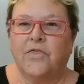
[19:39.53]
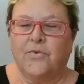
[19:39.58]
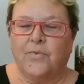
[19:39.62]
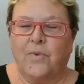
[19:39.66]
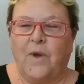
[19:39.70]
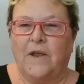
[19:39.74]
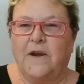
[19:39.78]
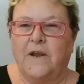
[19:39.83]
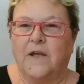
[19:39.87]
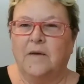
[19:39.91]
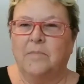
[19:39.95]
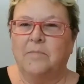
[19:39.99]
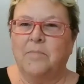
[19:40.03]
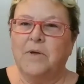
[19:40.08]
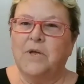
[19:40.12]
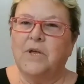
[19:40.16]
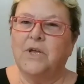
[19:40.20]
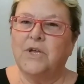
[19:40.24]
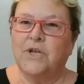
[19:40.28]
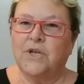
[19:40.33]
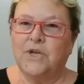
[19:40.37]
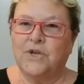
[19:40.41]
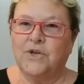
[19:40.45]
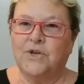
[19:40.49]
thredUP
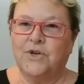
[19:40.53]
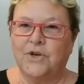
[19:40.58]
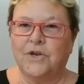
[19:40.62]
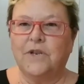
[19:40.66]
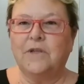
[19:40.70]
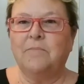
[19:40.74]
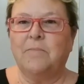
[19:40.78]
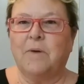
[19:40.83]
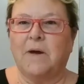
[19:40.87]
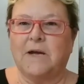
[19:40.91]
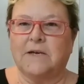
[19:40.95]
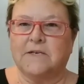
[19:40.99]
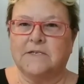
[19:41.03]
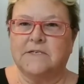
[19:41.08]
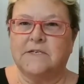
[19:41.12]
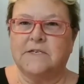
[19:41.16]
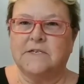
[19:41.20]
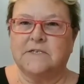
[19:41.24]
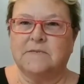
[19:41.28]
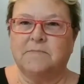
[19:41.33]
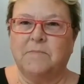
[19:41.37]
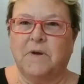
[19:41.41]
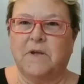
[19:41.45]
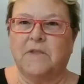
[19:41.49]
goodie box
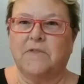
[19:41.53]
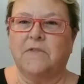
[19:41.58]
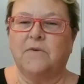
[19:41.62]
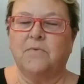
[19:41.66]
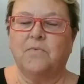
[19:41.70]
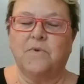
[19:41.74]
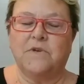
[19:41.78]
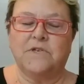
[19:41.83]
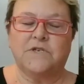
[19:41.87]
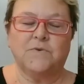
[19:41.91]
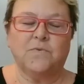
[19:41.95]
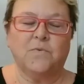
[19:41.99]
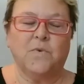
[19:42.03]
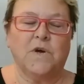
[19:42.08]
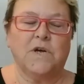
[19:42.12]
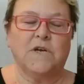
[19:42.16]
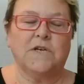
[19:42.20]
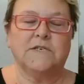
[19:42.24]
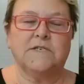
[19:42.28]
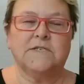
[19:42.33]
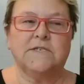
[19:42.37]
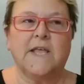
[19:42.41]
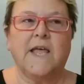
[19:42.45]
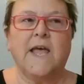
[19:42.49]
this month, which
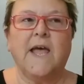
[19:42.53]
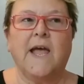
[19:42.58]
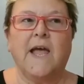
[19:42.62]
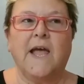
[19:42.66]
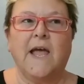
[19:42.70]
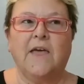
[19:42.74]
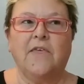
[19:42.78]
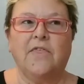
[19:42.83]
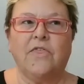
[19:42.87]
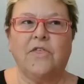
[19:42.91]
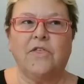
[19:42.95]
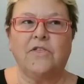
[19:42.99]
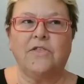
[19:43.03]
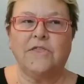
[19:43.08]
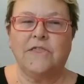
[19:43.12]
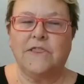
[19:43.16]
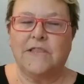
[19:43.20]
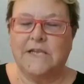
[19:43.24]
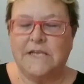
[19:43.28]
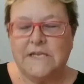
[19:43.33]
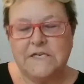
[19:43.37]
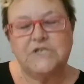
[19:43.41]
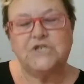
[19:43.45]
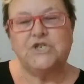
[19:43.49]
was
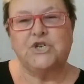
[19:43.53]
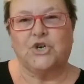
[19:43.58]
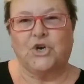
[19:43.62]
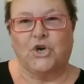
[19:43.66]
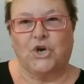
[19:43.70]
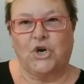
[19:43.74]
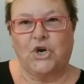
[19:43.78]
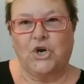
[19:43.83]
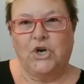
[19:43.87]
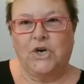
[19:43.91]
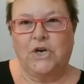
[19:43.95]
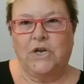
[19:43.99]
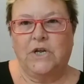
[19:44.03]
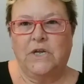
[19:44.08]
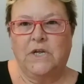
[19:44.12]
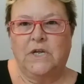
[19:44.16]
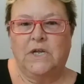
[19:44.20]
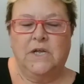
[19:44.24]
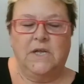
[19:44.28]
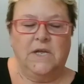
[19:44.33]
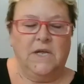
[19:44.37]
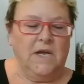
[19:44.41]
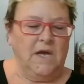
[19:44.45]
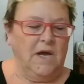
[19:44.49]
athleisure.
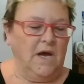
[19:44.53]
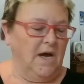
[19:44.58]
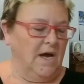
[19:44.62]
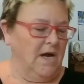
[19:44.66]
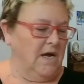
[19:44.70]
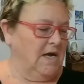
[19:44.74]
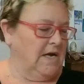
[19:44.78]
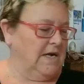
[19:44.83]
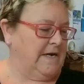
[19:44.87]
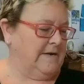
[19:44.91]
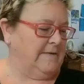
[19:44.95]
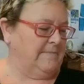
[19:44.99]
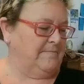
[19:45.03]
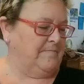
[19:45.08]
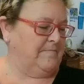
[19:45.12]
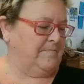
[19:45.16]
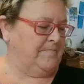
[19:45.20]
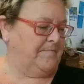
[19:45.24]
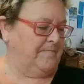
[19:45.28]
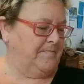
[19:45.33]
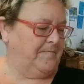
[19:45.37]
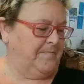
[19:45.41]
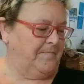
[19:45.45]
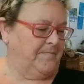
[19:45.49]

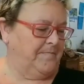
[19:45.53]
Um,